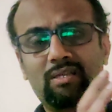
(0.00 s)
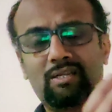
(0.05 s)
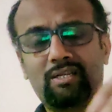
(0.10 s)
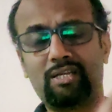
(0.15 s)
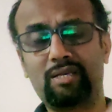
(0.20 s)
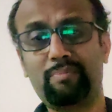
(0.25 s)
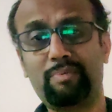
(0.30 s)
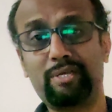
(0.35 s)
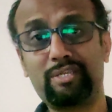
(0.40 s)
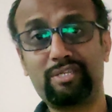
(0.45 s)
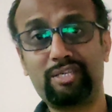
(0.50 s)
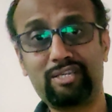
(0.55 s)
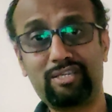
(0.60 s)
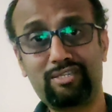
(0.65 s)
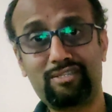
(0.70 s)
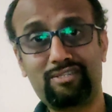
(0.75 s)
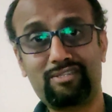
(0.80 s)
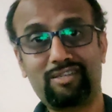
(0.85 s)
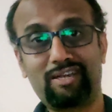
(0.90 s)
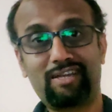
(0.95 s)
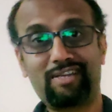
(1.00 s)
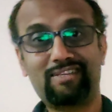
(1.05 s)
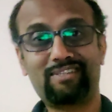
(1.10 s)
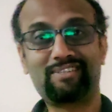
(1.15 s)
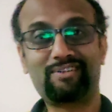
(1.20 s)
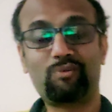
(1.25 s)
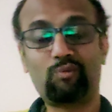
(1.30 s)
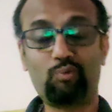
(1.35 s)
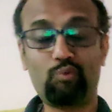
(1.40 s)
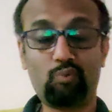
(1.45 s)
little basics, that
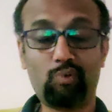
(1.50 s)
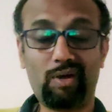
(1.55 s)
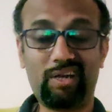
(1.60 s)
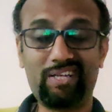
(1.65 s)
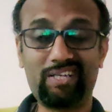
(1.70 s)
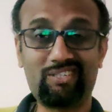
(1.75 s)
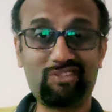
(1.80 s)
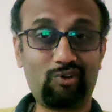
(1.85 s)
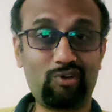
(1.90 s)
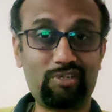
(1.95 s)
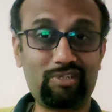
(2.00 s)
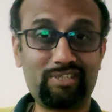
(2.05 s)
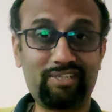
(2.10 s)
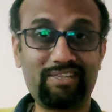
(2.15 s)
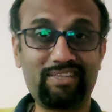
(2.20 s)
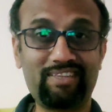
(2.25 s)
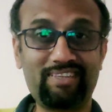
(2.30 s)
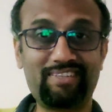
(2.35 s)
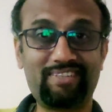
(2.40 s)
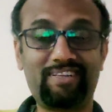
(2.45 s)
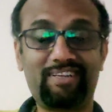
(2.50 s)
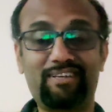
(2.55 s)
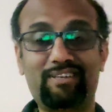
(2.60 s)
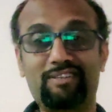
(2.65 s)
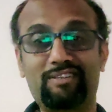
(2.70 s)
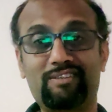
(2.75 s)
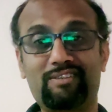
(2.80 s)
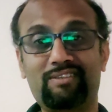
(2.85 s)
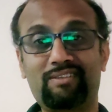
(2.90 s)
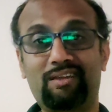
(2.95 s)
what is causing this
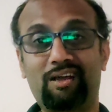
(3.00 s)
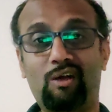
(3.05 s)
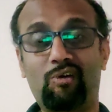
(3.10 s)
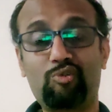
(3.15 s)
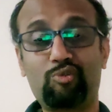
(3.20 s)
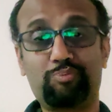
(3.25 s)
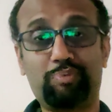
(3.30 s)
and how